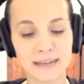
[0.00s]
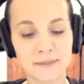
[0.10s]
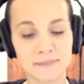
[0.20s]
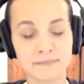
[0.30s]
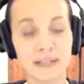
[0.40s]

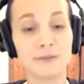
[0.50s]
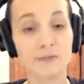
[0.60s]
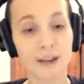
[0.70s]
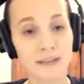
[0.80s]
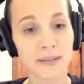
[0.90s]
my
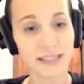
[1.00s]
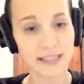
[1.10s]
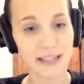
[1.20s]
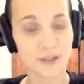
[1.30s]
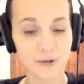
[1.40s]
friend, my
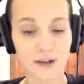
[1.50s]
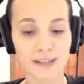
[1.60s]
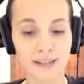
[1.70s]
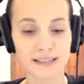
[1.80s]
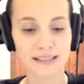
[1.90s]
tattoo
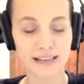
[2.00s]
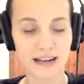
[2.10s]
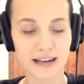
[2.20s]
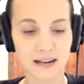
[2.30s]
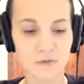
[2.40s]
artist,
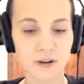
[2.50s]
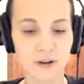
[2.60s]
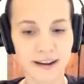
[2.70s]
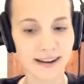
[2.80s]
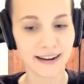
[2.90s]

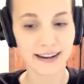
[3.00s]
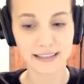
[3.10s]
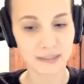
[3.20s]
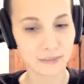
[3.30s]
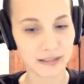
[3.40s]
one night I
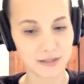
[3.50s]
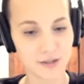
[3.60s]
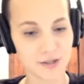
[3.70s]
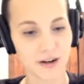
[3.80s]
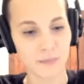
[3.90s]
like
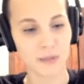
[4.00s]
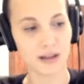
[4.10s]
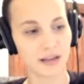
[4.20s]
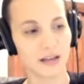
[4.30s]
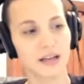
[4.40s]
messaged her. I'm like,